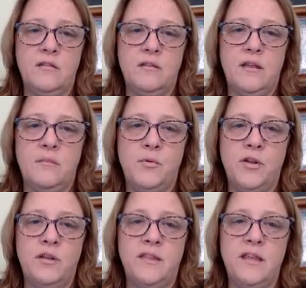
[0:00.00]

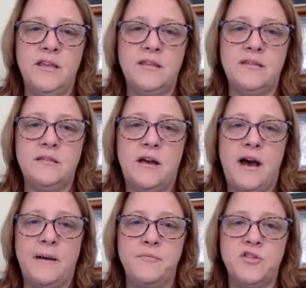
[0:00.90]
input these
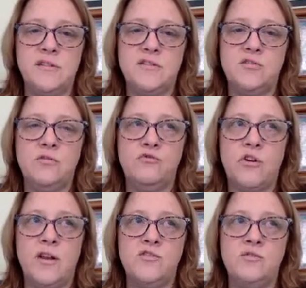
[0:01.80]
options to
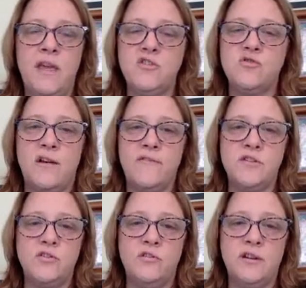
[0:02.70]
try to make sure every
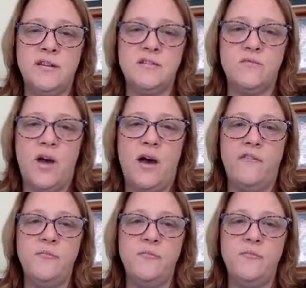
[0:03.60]
student is involved,